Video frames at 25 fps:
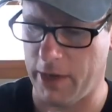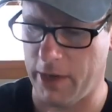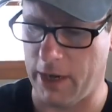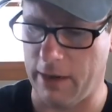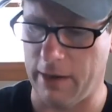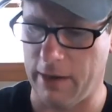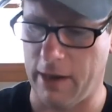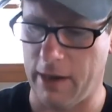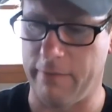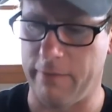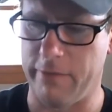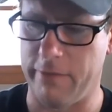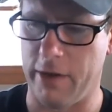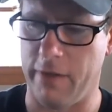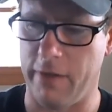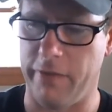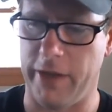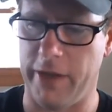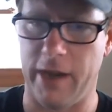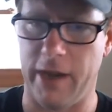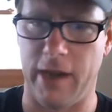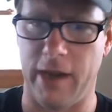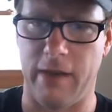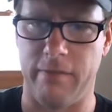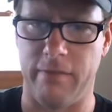I, have done
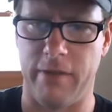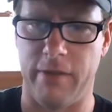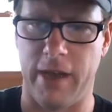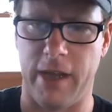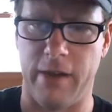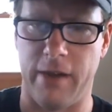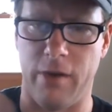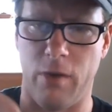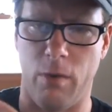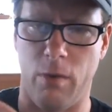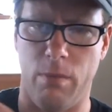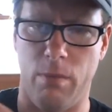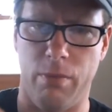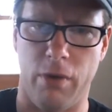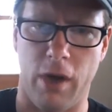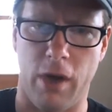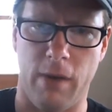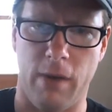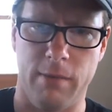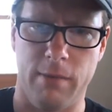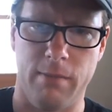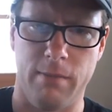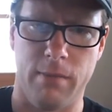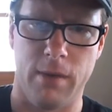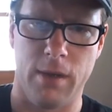that and I've had no
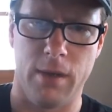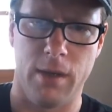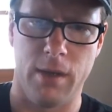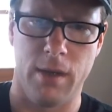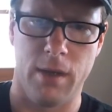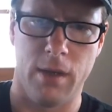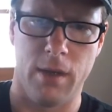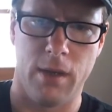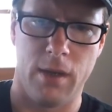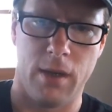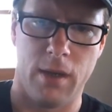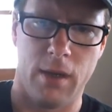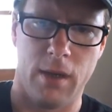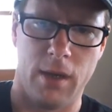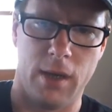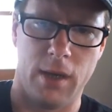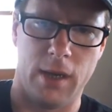problem. No.